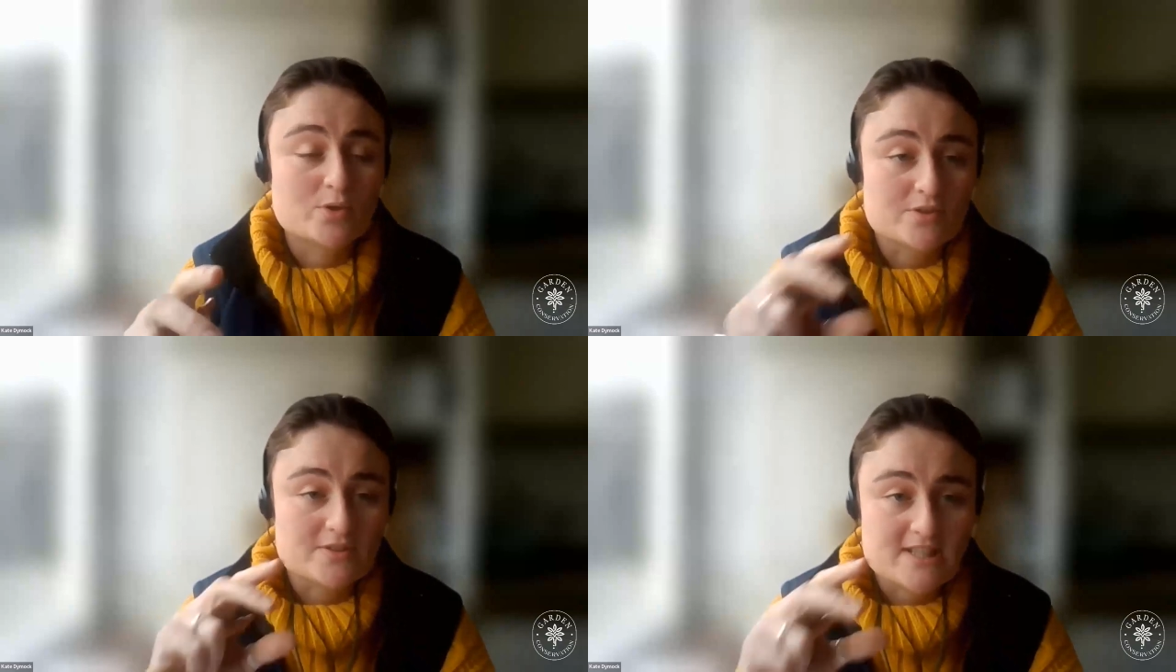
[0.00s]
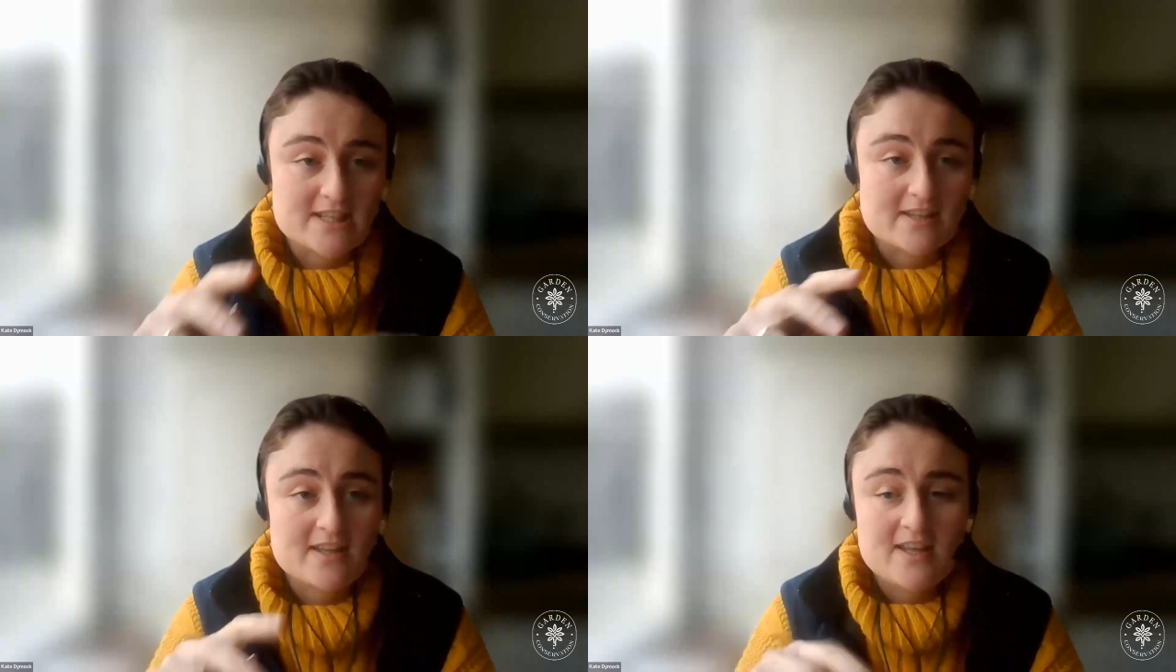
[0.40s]

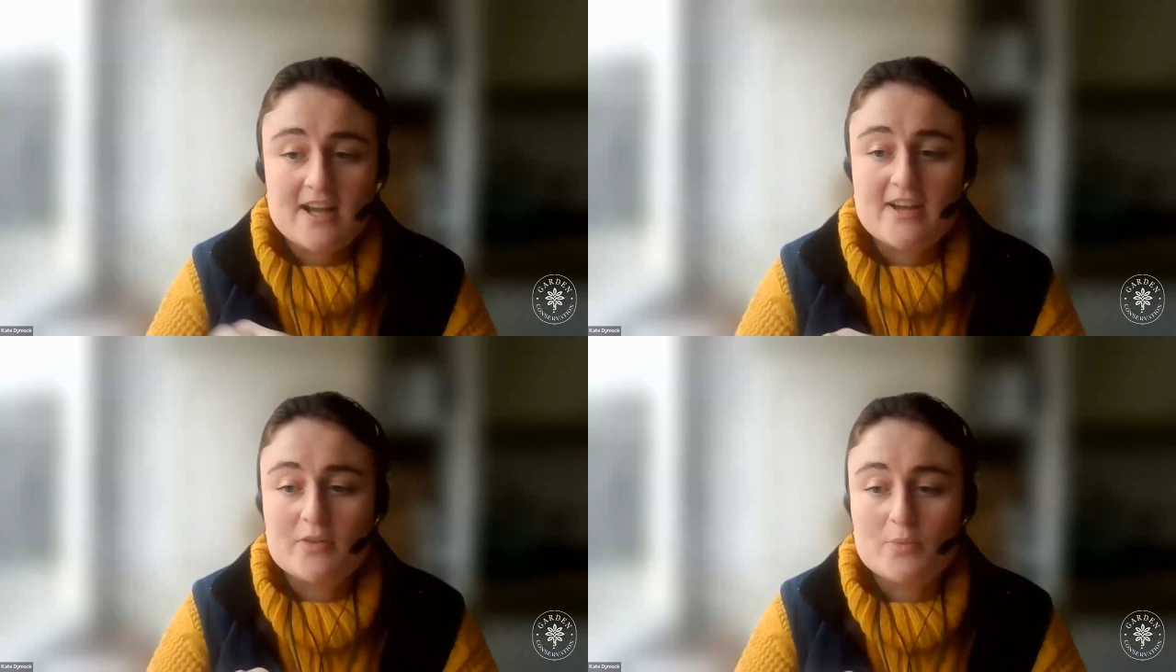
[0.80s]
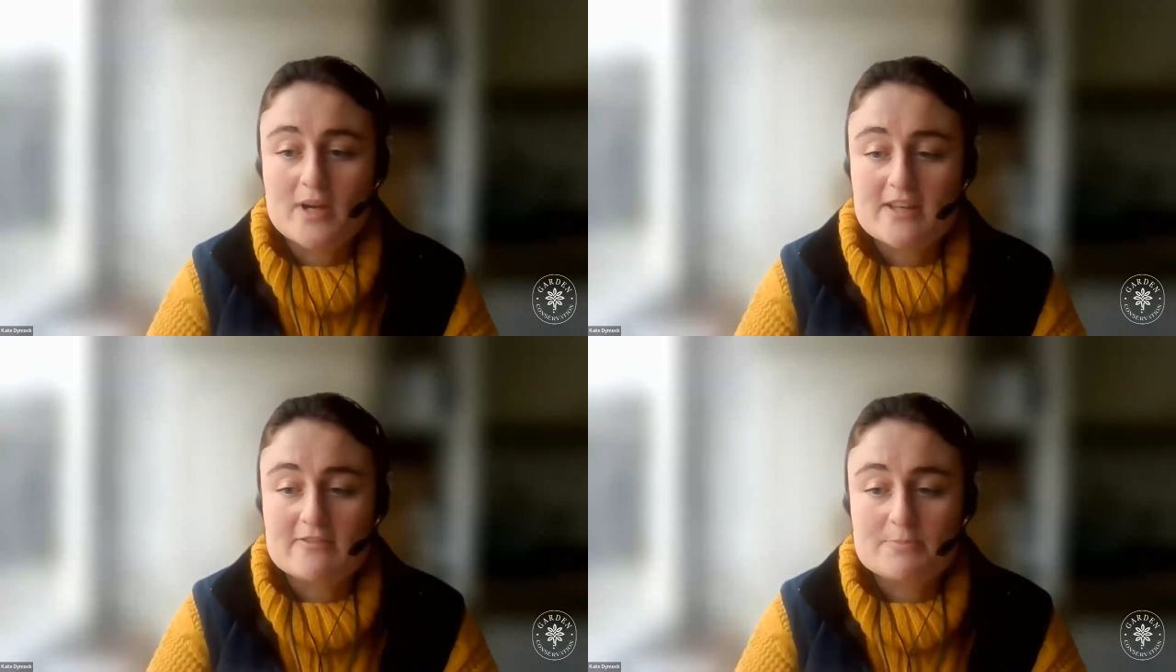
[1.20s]
coursing and the
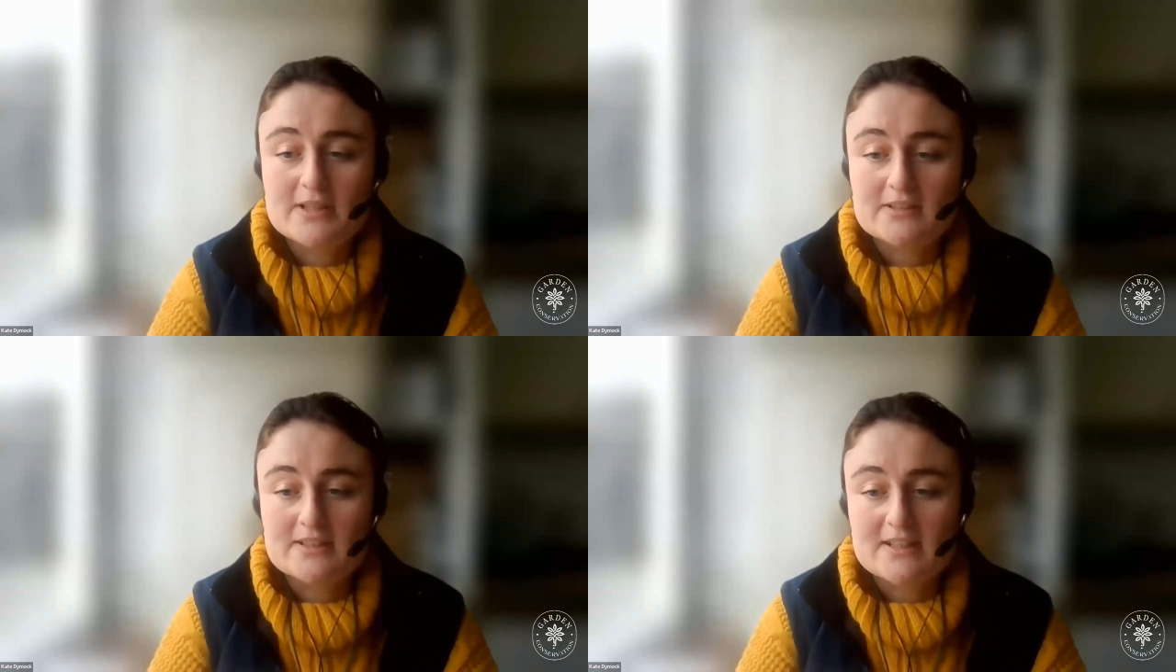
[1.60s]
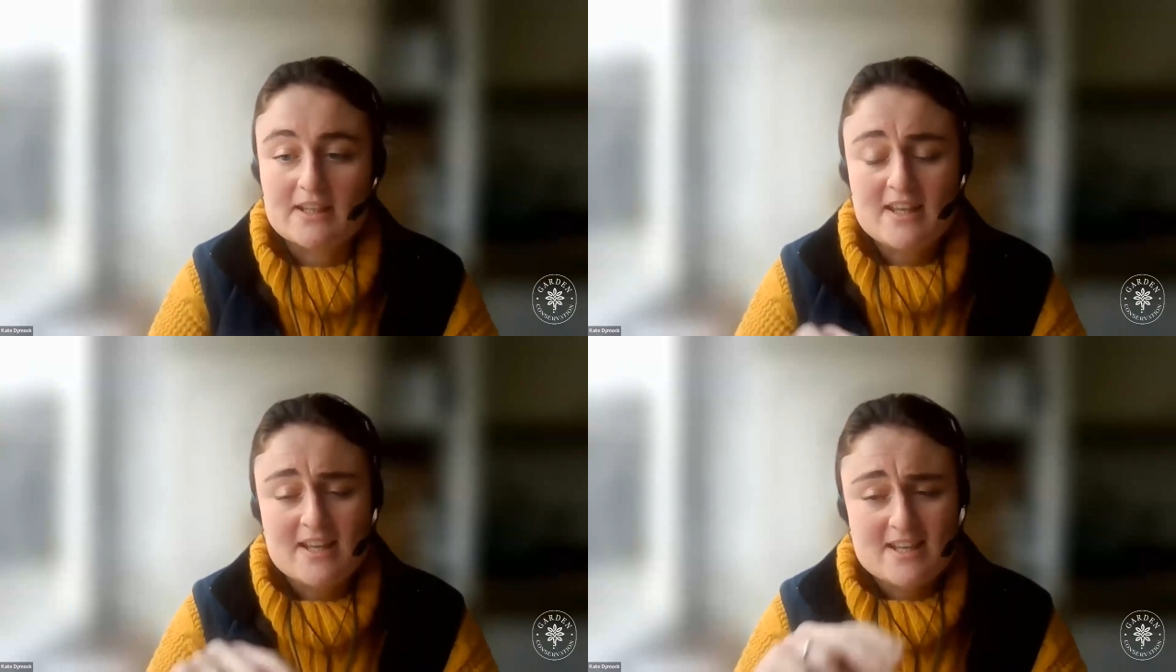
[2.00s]
way of building.